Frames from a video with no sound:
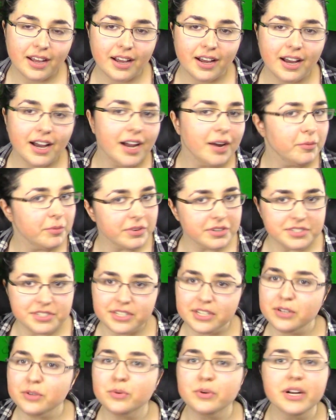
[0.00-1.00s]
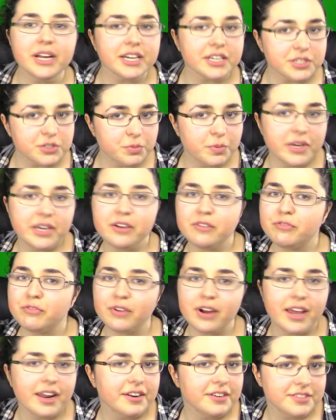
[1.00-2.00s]
I will see you next week,
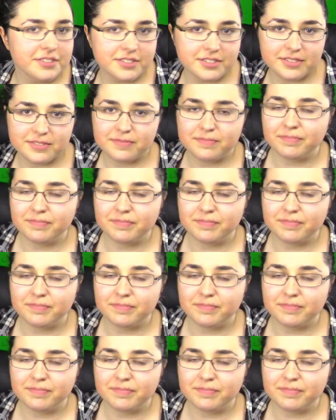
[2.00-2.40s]
friends.